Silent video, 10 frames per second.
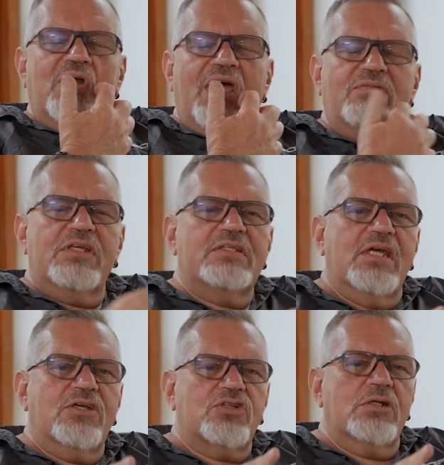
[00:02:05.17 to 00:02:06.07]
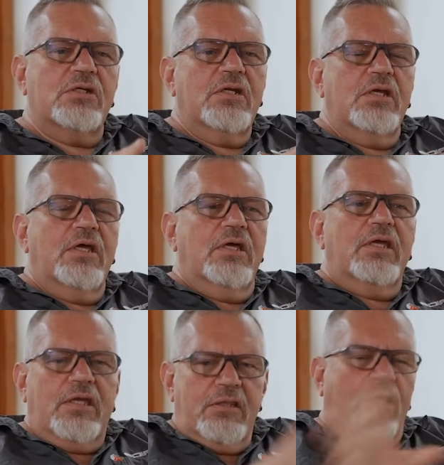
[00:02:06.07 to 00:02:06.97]
to have detection
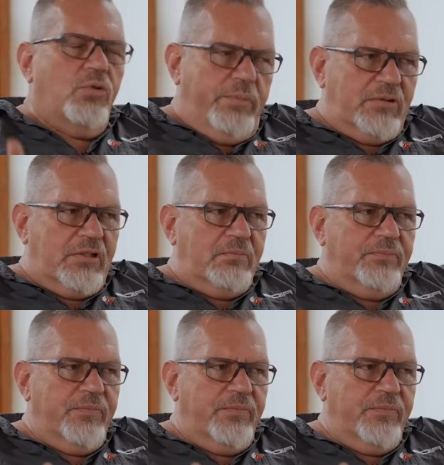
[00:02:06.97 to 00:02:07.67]
in the whole building.